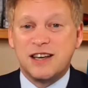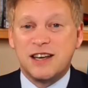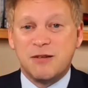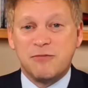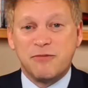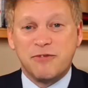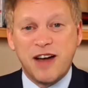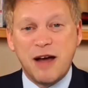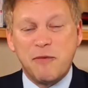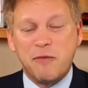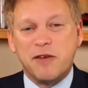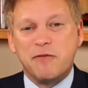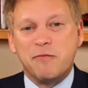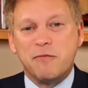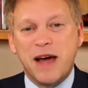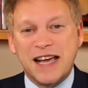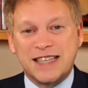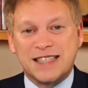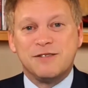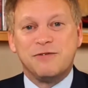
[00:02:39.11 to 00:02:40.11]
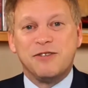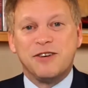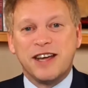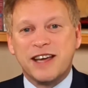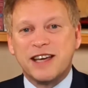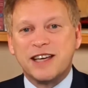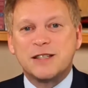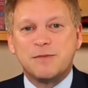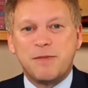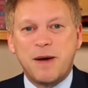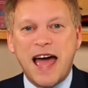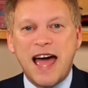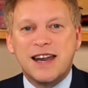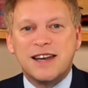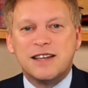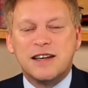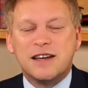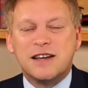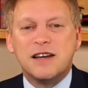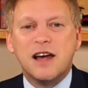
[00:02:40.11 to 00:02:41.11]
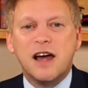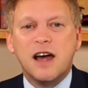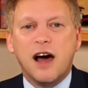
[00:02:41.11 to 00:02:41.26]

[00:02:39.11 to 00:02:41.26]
In fact, we've massively expanded